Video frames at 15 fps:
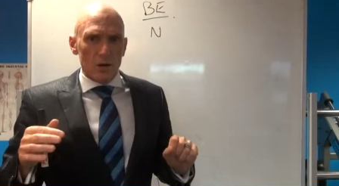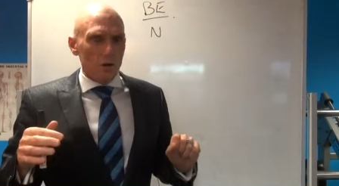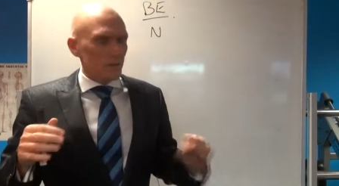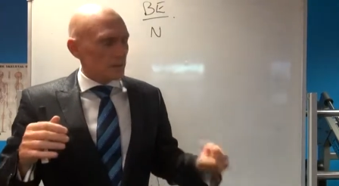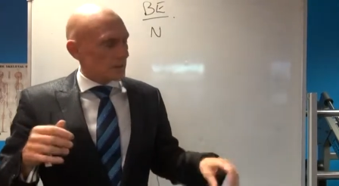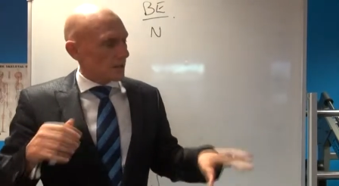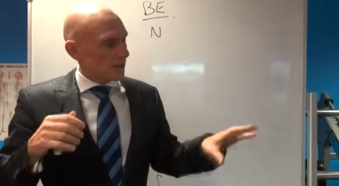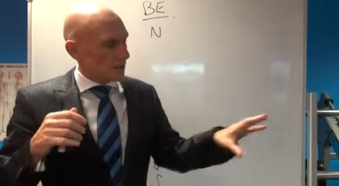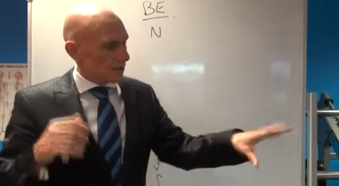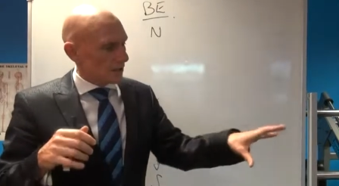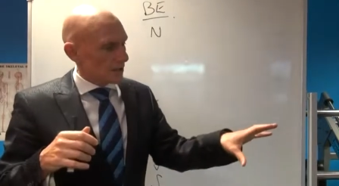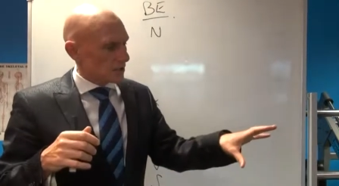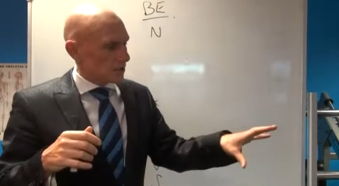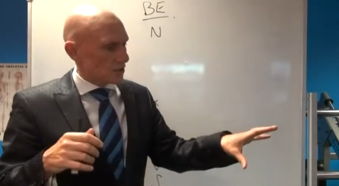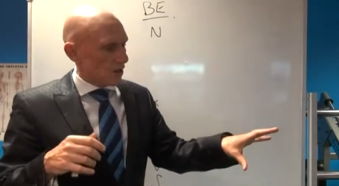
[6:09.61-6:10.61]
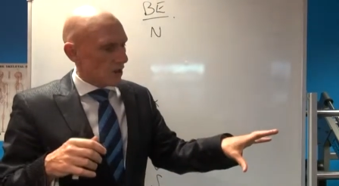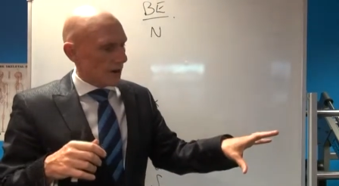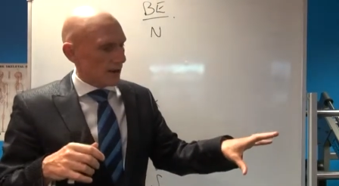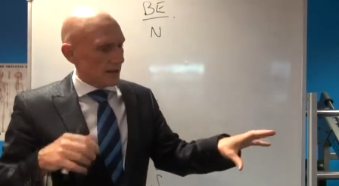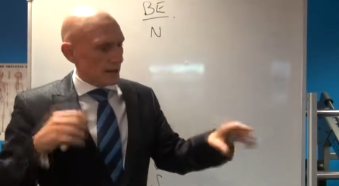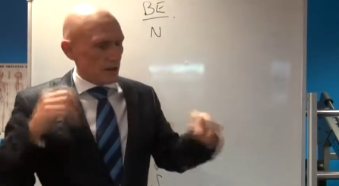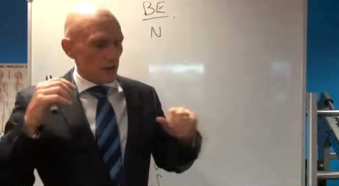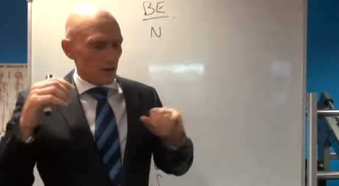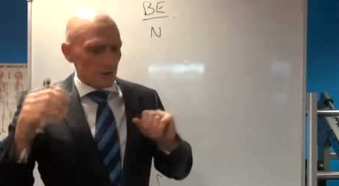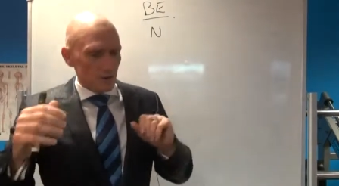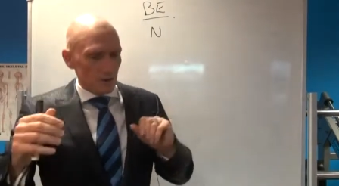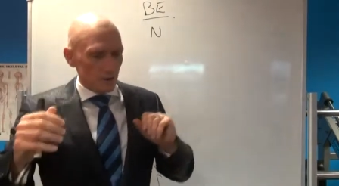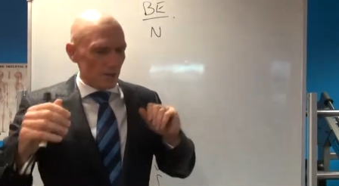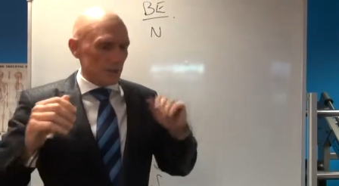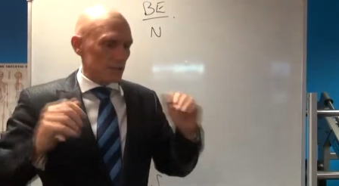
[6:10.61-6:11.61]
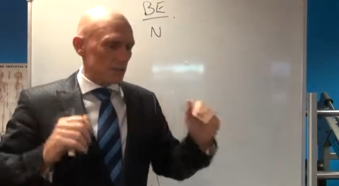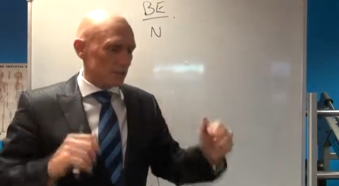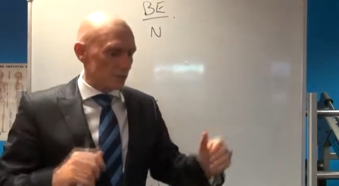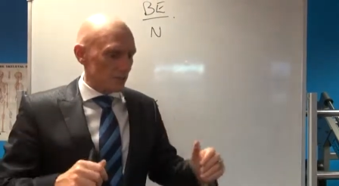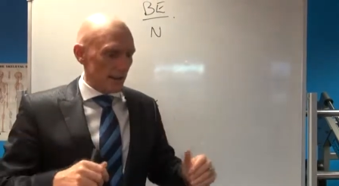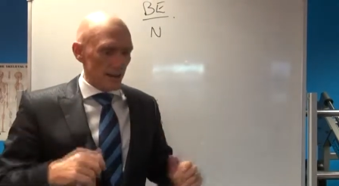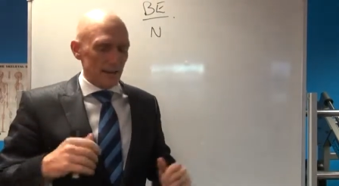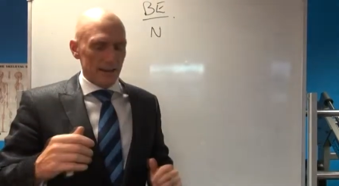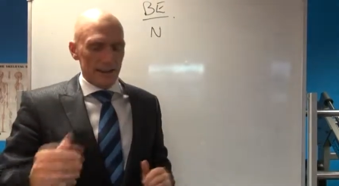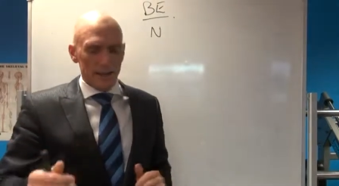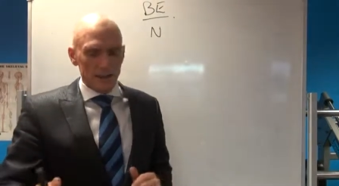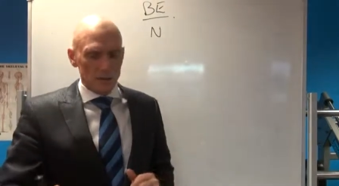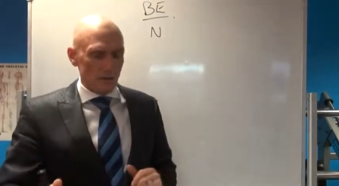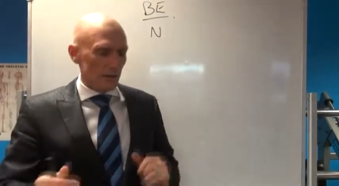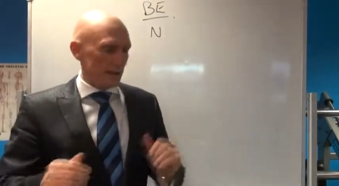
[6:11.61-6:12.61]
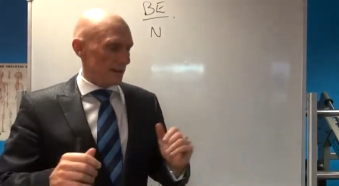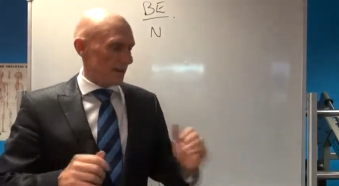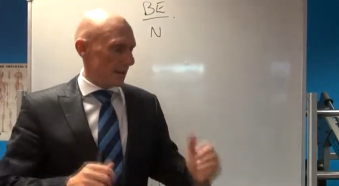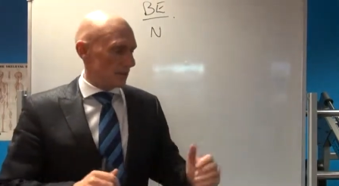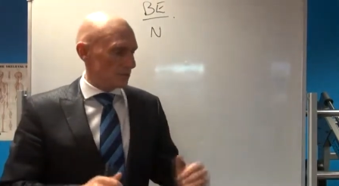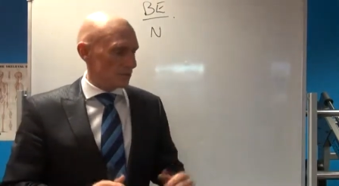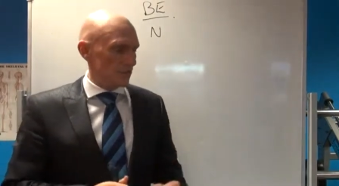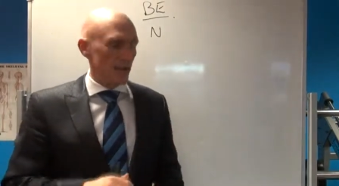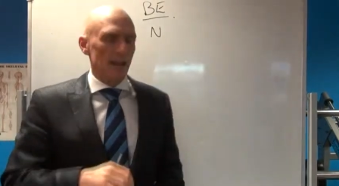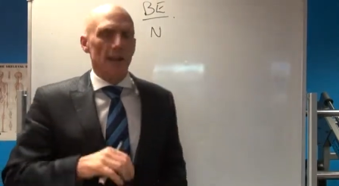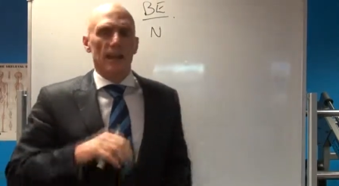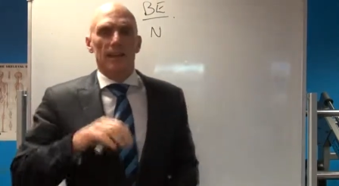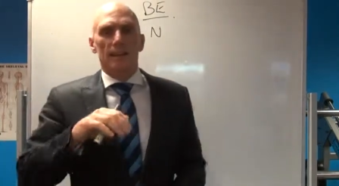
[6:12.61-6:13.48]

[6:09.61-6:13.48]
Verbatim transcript: All of a sudden, you're on this diet and you've got to do this and do that, and you can't do that, you can't do that.